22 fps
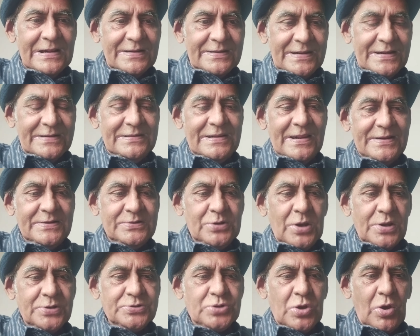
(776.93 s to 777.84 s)
Then there is
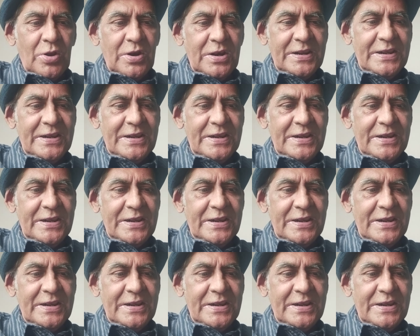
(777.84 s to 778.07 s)
a horse called